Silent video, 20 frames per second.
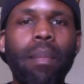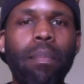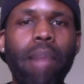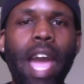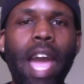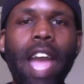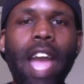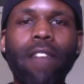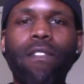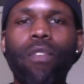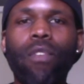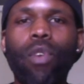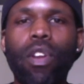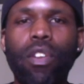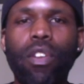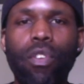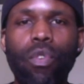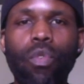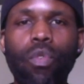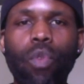back for a
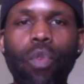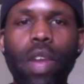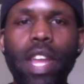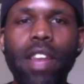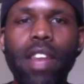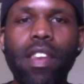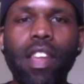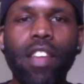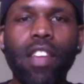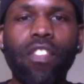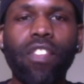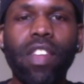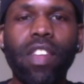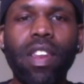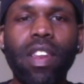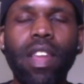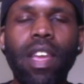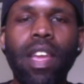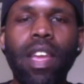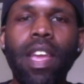new
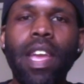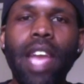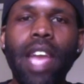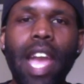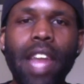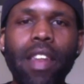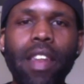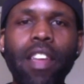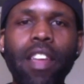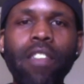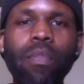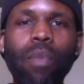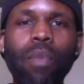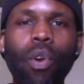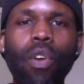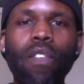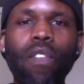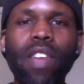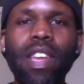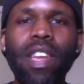rendition. And this
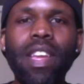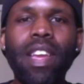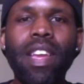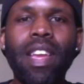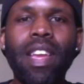movie,